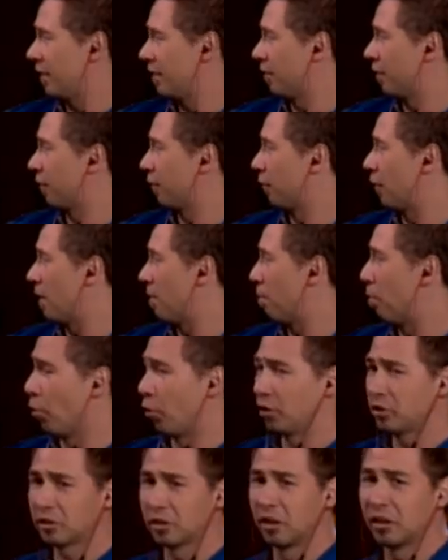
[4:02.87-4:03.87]
in the front
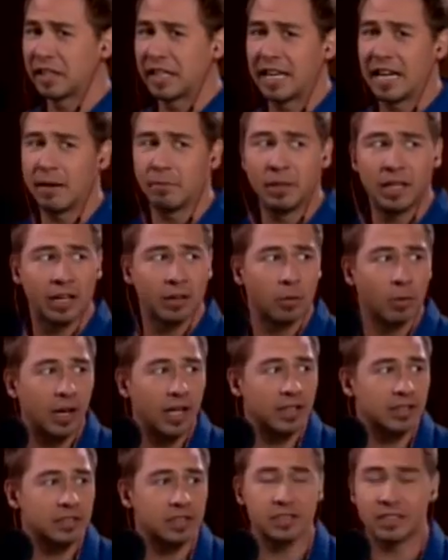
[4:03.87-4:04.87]
porch looking at me like,
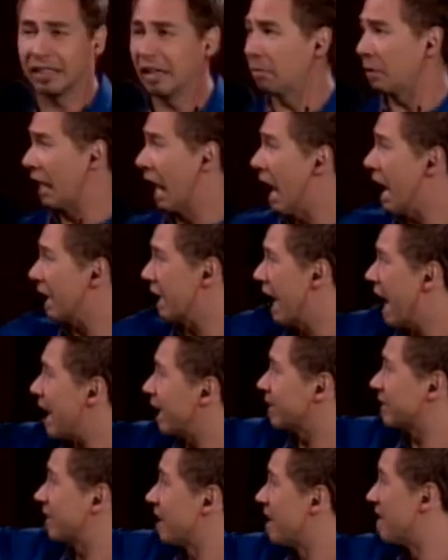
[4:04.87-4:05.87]
"Why is this?" And I'm like, "Hey
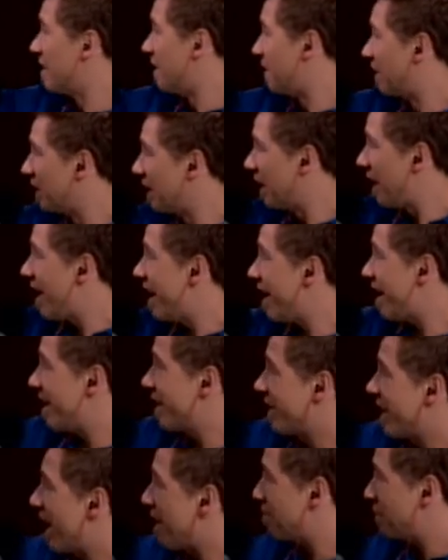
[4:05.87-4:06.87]
guys."
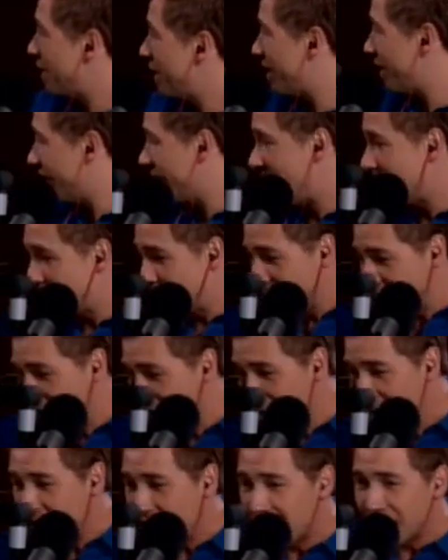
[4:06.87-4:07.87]
hey, happy uh, happy
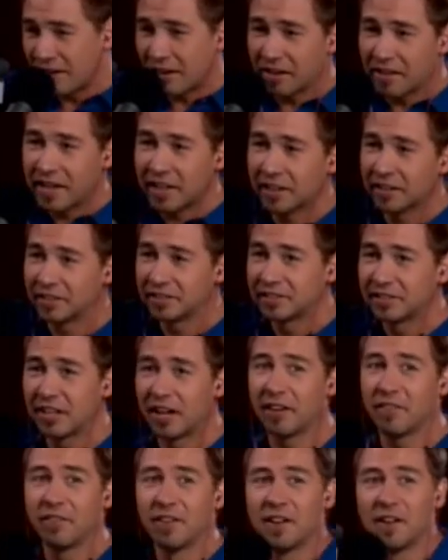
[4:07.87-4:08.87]
Sunday and all that My good stuff. My
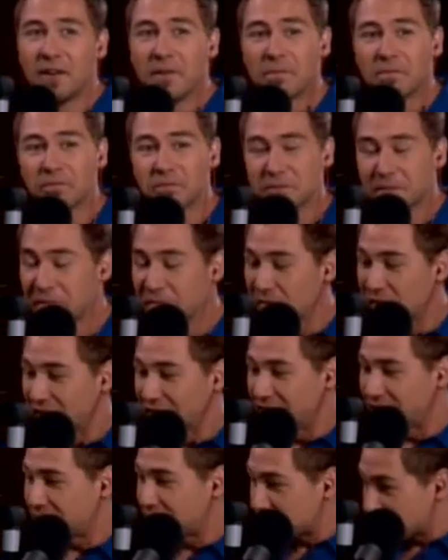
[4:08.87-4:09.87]
son just played in
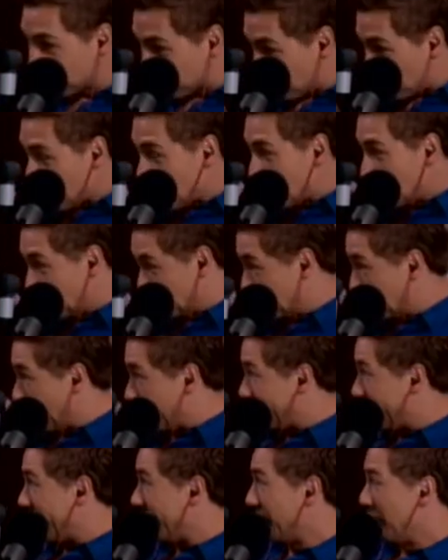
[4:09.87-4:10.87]
poop. so
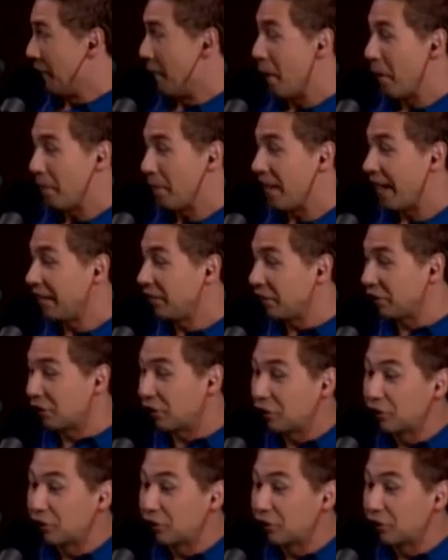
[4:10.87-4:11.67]
I get him home and I just